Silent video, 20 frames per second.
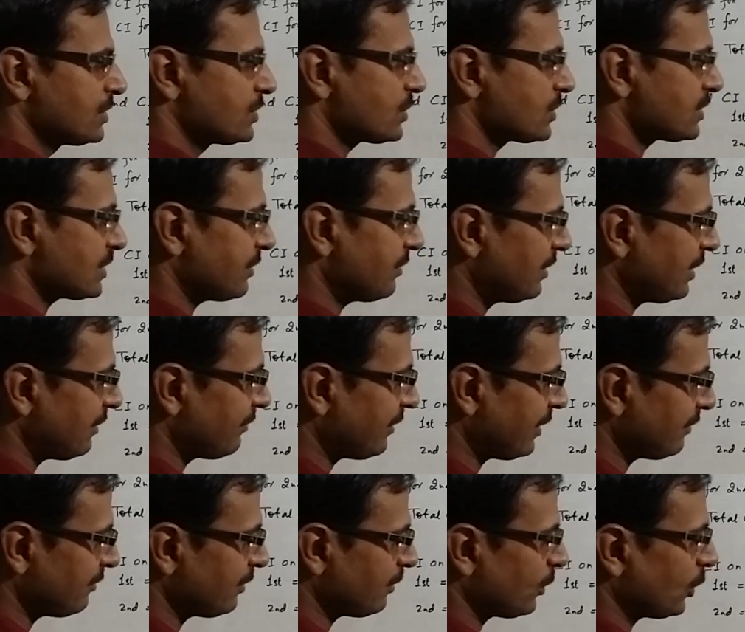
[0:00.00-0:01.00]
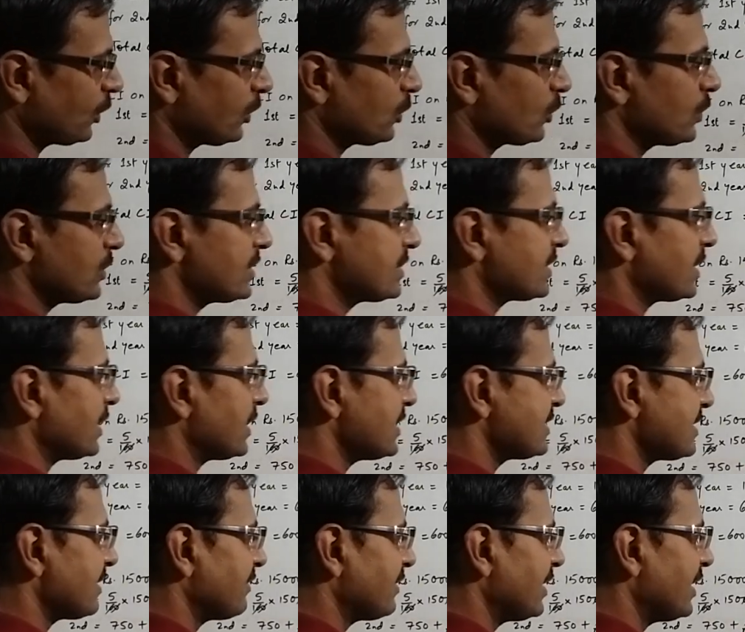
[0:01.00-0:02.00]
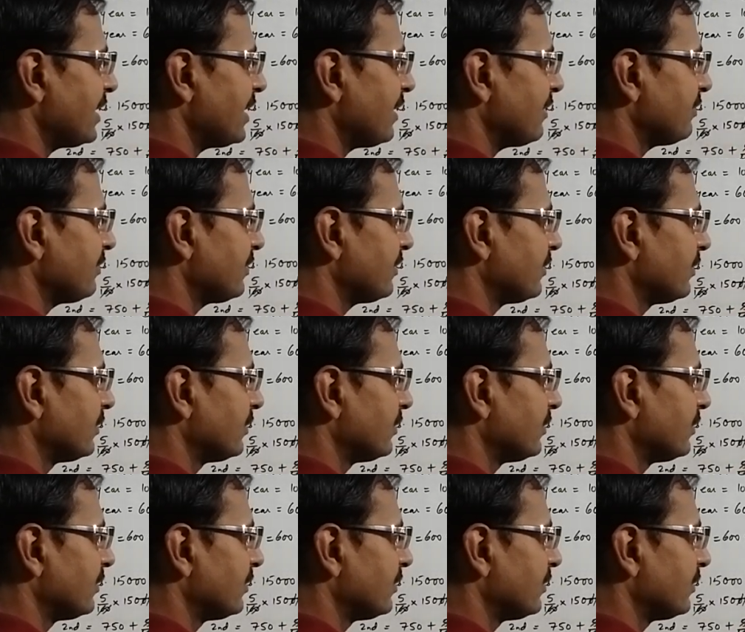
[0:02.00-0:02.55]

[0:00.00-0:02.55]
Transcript: So 75 upon 2 is 37.5.